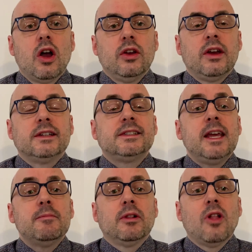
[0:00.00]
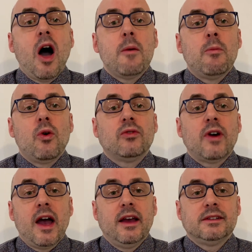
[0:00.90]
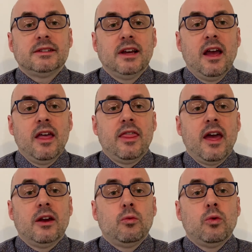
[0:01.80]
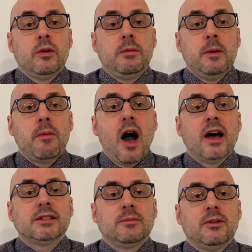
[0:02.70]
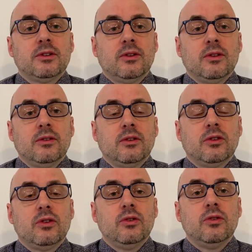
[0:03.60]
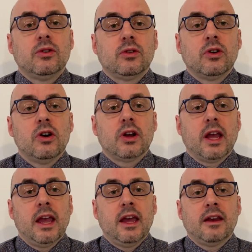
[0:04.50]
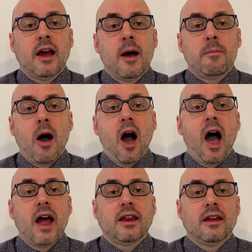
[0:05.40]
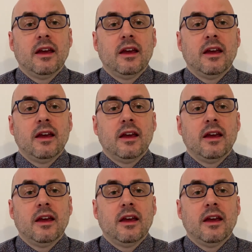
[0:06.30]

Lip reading: You can steam a lot more rice than it would be possible to cook in a pot